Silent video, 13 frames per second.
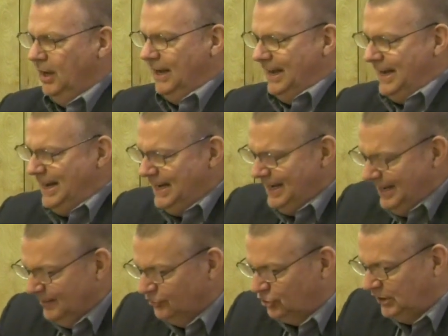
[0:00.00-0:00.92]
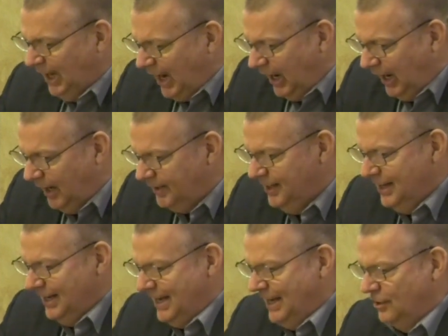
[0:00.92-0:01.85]
He is God
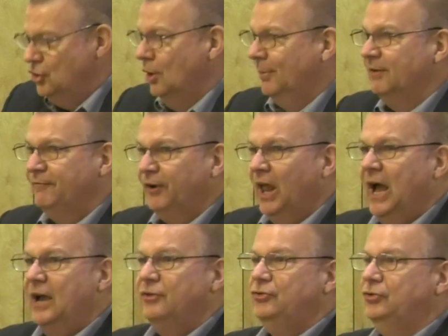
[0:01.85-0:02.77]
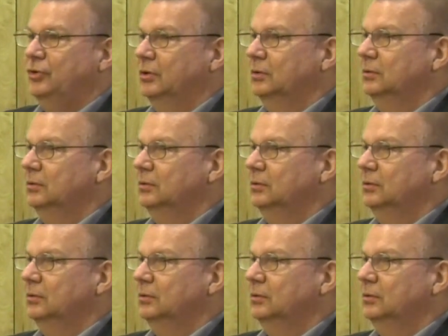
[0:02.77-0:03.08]
in human flesh.